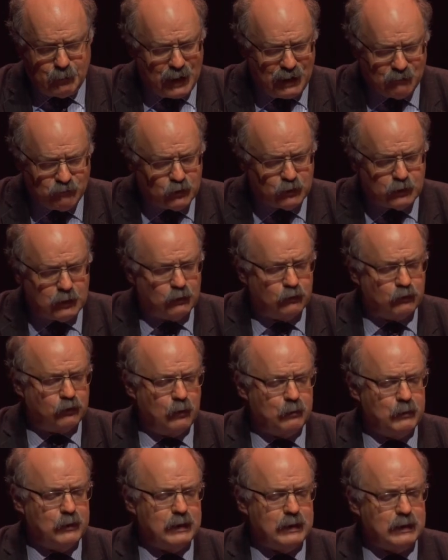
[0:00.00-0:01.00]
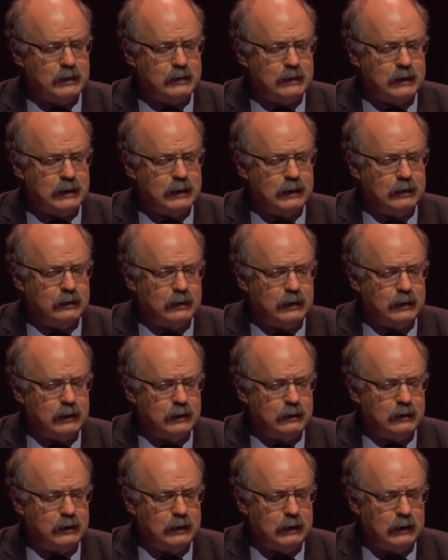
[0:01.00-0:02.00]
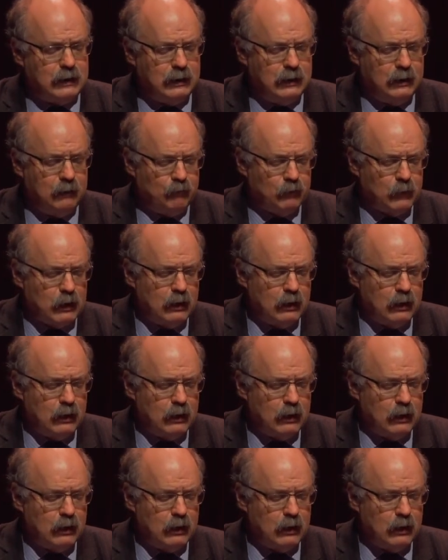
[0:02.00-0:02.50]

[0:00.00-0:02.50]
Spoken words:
everything from the